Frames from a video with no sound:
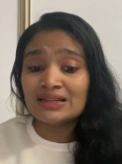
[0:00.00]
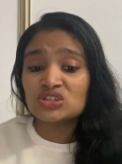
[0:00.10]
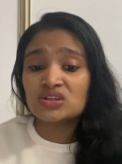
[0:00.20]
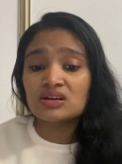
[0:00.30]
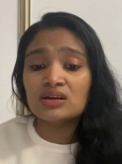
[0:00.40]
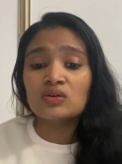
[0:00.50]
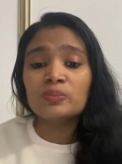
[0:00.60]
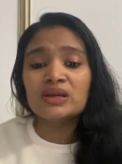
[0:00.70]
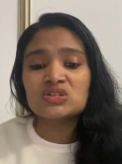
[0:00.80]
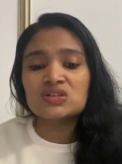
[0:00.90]
Engineering or
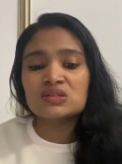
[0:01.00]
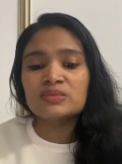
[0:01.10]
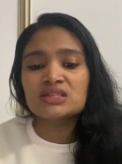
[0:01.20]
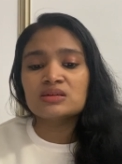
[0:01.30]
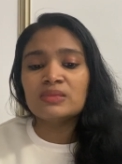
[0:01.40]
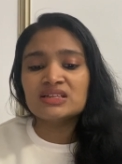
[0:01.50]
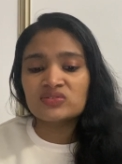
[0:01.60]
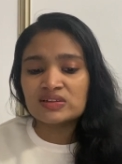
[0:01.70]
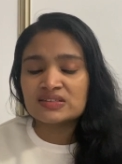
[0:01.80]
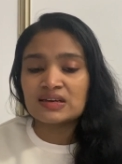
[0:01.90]
PhD submitted in
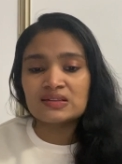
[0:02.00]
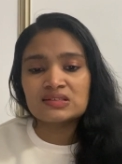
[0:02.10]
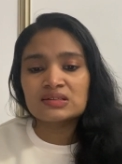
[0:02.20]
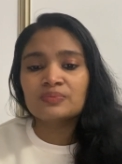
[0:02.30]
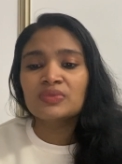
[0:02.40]
Material Science.